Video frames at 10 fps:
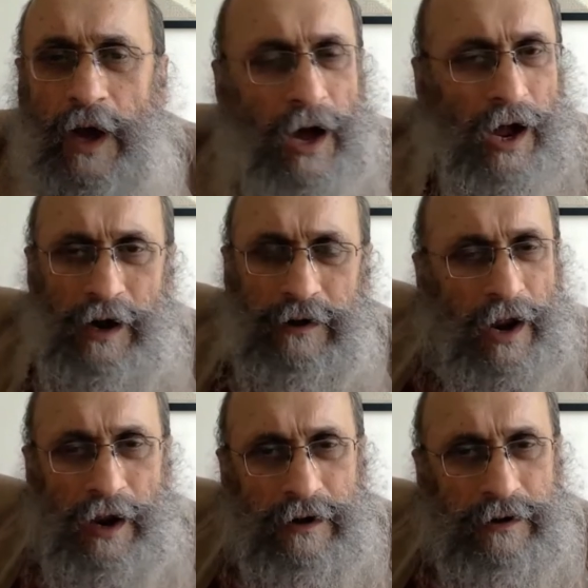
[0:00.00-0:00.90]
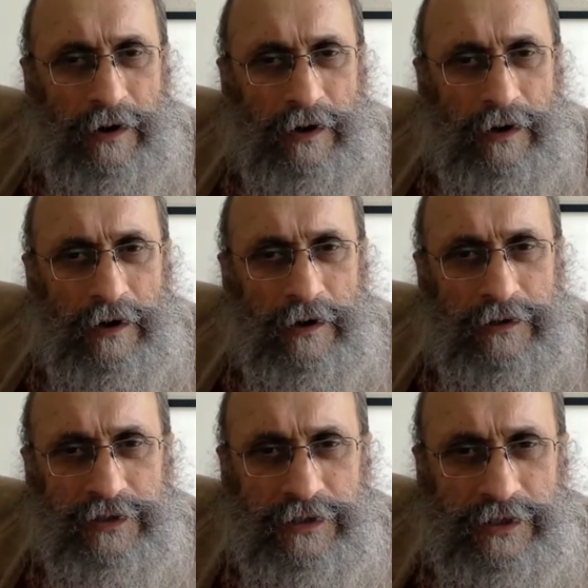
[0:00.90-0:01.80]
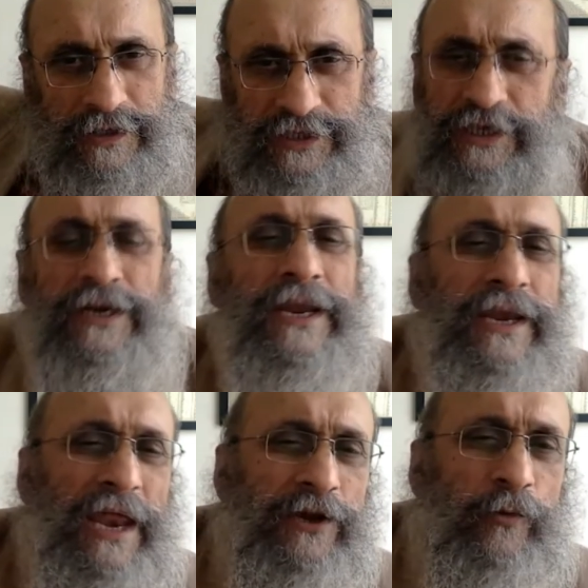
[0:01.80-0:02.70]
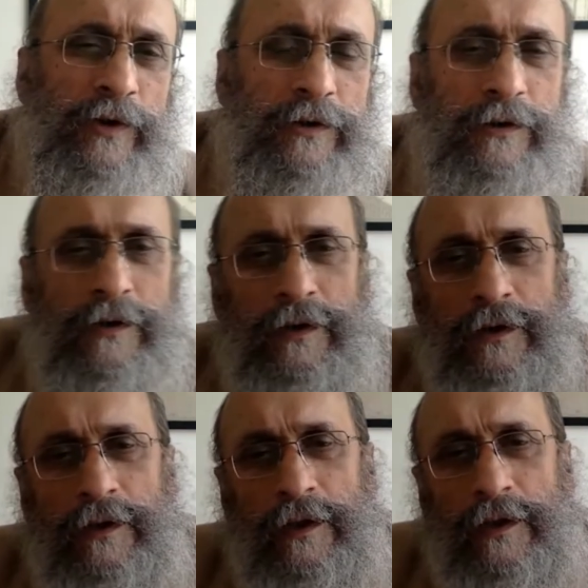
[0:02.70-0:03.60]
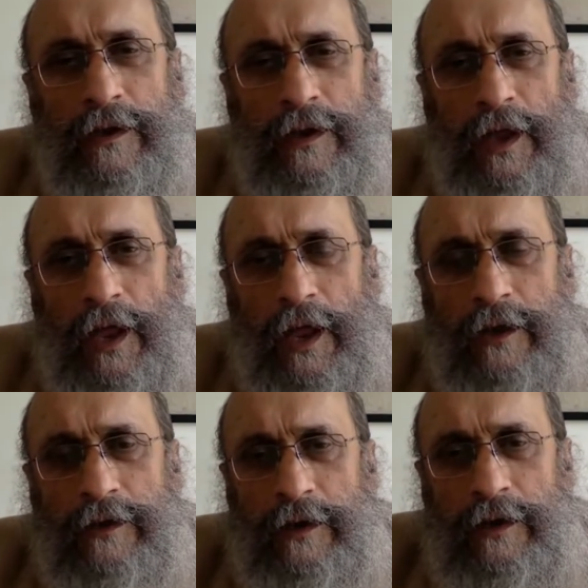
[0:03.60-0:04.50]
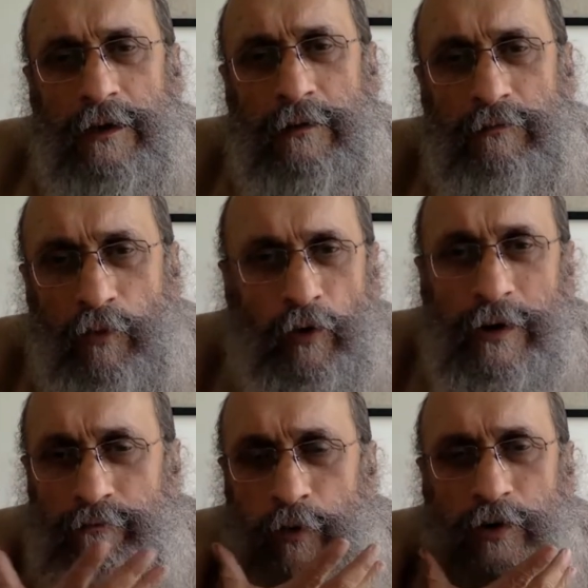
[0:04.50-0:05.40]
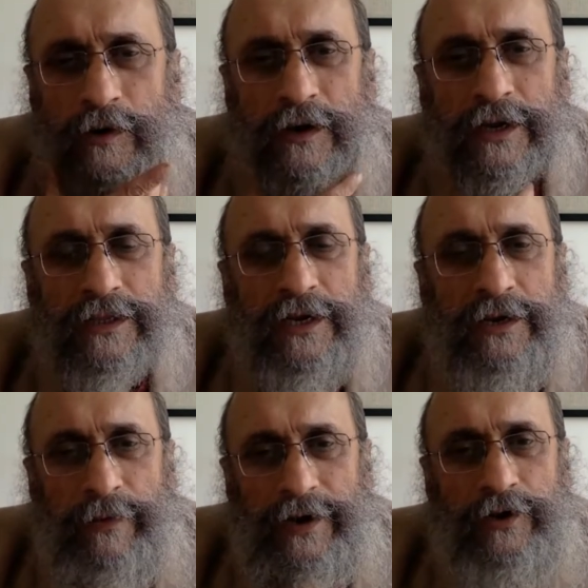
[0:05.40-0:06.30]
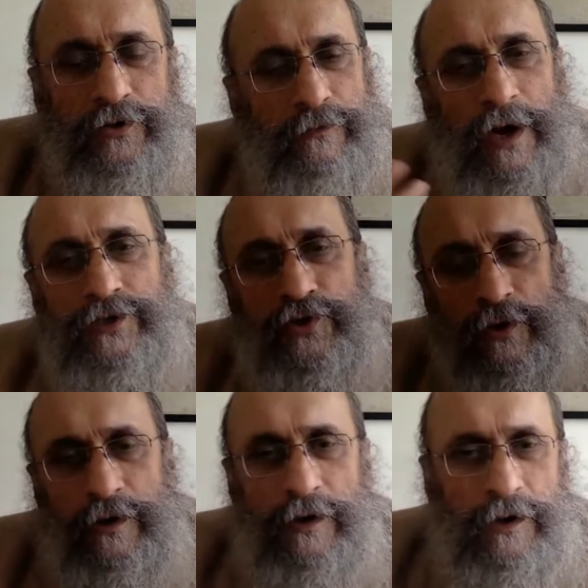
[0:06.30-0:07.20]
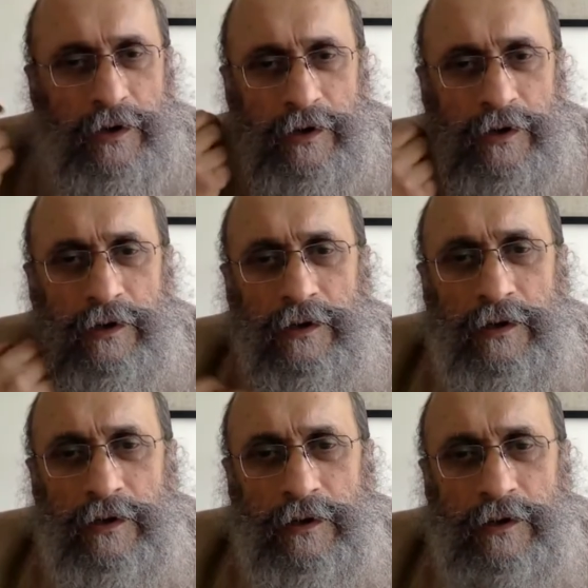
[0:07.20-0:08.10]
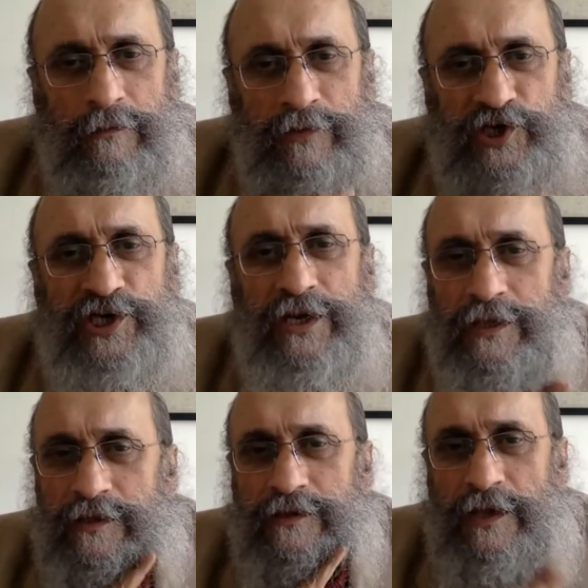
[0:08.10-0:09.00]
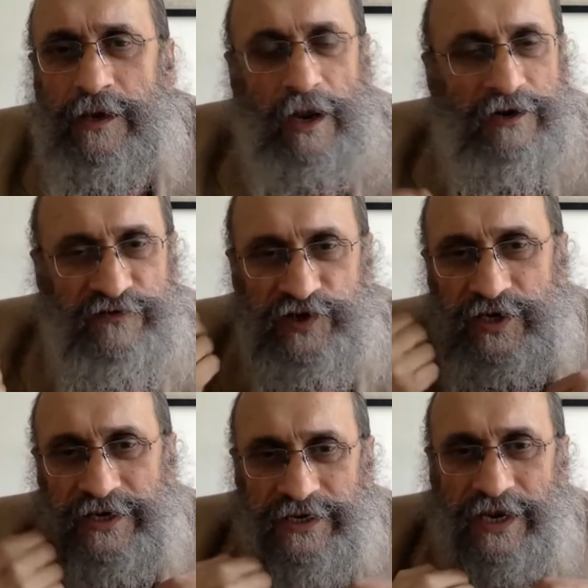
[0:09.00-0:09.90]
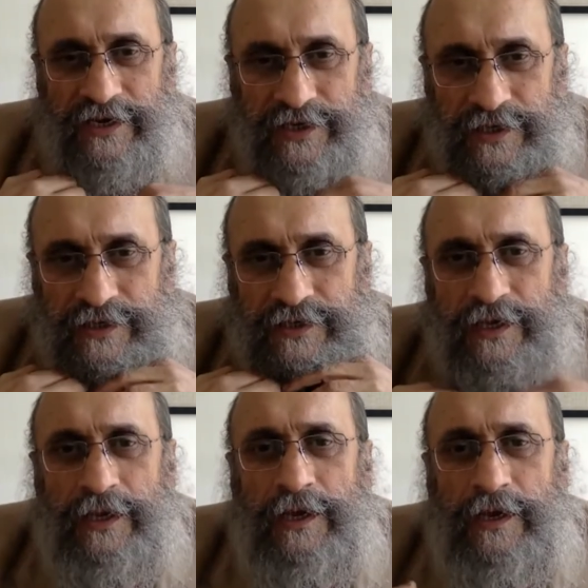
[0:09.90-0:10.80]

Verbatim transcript: are, are certainly inadequate. And more importantly, they depend too much on machines and artificial intelligence.